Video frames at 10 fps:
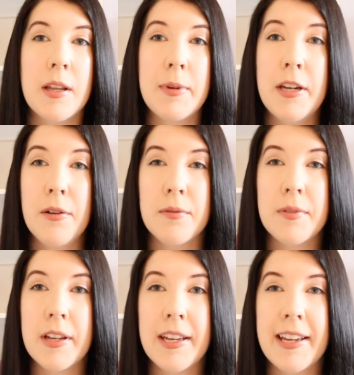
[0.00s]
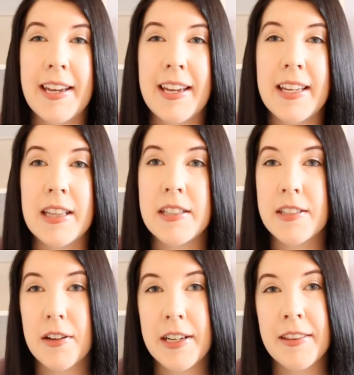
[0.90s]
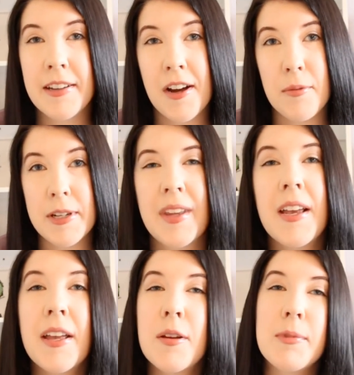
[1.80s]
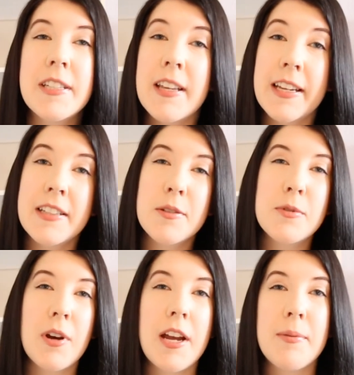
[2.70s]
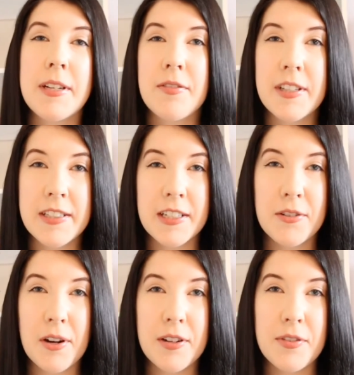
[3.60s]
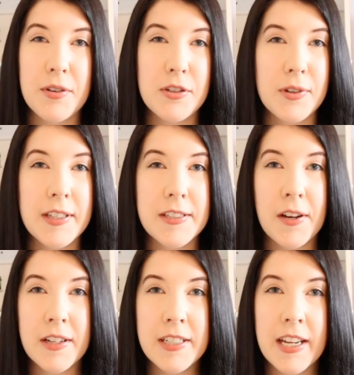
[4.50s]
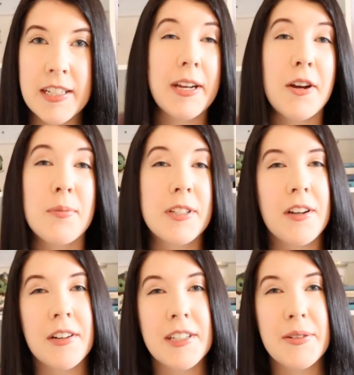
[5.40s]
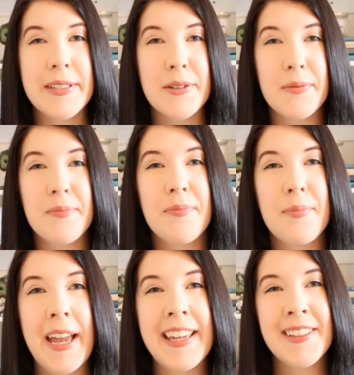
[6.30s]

me know, and let's talk in the comments. Please like and subscribe, and definitely stick around if you enjoy this content, and I hope to talk to you soon. Bye.